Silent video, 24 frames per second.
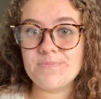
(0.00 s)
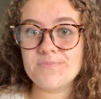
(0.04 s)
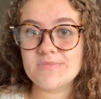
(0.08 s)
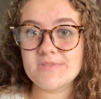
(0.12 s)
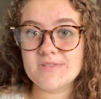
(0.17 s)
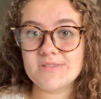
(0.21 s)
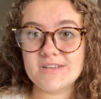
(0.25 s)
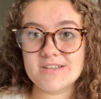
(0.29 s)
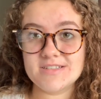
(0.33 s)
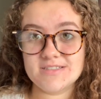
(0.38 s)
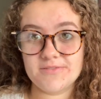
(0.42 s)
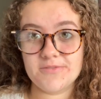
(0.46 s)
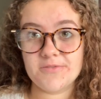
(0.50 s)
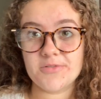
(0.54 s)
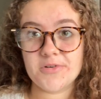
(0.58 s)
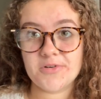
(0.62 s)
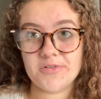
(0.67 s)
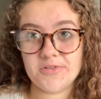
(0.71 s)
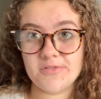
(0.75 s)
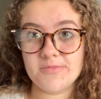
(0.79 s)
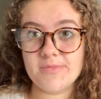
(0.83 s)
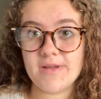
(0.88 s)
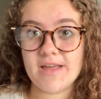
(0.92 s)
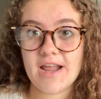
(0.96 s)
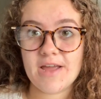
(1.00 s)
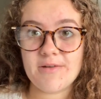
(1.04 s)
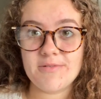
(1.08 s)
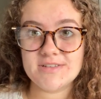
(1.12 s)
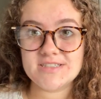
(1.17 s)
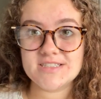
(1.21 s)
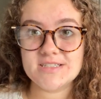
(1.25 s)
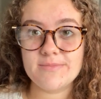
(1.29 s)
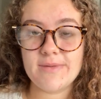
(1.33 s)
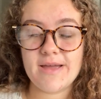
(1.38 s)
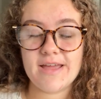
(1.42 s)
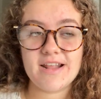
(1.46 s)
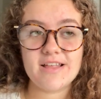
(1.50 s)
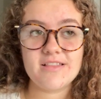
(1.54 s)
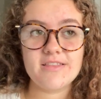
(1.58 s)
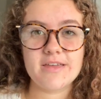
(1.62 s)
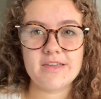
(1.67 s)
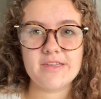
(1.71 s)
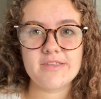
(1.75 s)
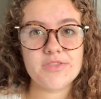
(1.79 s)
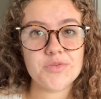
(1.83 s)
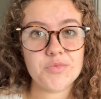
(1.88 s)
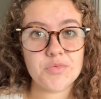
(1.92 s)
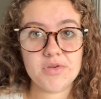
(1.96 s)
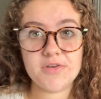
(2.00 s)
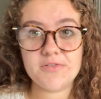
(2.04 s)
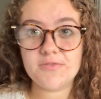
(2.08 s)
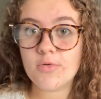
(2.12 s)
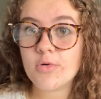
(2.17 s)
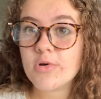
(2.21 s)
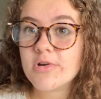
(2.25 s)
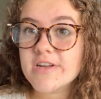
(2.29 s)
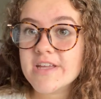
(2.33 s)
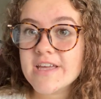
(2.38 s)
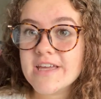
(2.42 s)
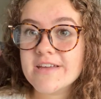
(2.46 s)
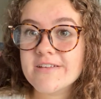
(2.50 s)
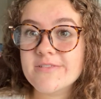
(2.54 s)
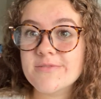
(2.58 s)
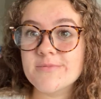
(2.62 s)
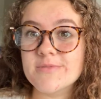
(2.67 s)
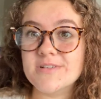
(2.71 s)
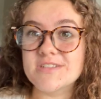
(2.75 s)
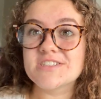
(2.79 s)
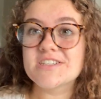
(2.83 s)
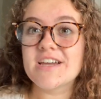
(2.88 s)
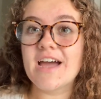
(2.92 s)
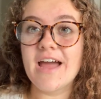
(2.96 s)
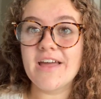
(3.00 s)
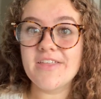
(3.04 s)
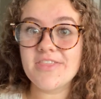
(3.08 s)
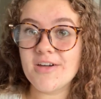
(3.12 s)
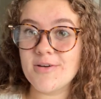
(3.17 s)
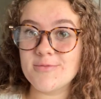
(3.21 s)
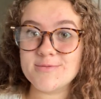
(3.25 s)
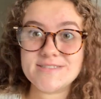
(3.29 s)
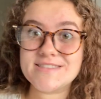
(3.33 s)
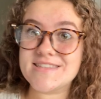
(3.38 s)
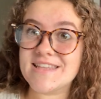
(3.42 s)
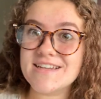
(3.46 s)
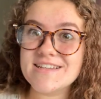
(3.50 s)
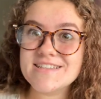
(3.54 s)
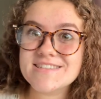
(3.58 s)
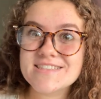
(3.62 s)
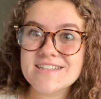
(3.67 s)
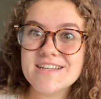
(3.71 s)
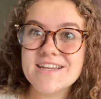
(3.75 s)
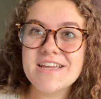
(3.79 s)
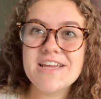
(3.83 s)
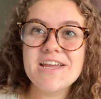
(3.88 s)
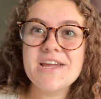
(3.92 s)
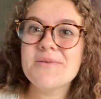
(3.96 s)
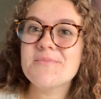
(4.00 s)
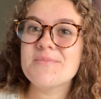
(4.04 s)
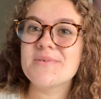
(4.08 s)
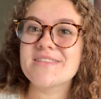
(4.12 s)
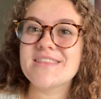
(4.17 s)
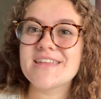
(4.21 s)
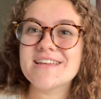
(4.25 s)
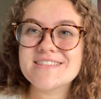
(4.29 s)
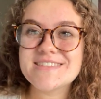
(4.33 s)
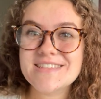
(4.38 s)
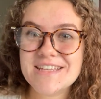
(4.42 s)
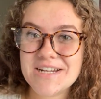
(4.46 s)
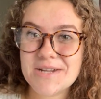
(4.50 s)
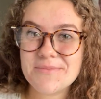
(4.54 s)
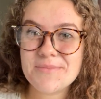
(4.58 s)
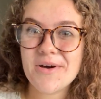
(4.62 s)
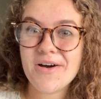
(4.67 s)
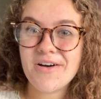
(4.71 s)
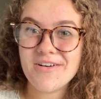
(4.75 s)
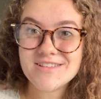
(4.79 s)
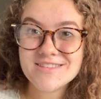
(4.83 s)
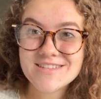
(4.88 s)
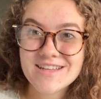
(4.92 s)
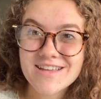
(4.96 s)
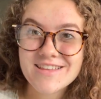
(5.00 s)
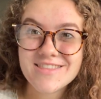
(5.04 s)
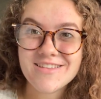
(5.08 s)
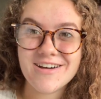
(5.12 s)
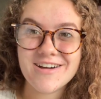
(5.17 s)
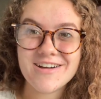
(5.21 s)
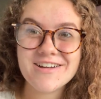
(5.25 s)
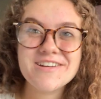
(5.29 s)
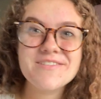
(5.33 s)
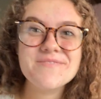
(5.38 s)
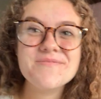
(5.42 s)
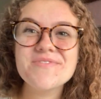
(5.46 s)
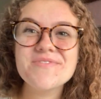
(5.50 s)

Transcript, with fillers: because of recruitment, I went to bed at like 3:40, which I thought was late, but they stayed up all night long.